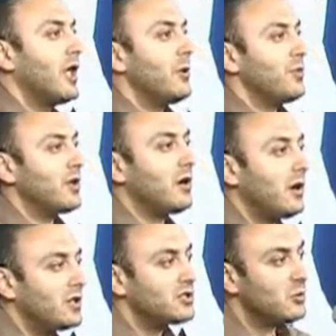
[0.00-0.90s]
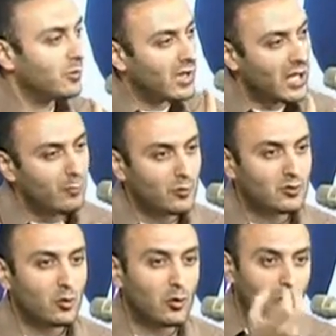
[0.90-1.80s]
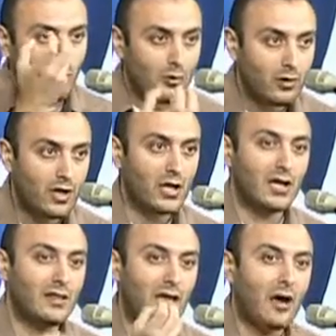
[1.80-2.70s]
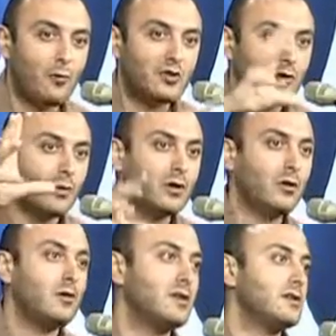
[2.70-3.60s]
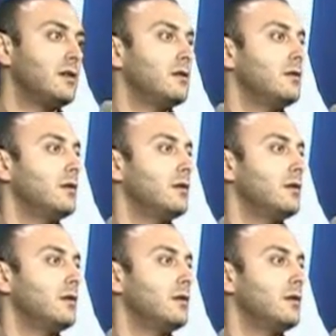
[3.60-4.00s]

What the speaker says: because you were able to glory in that which no one glories in.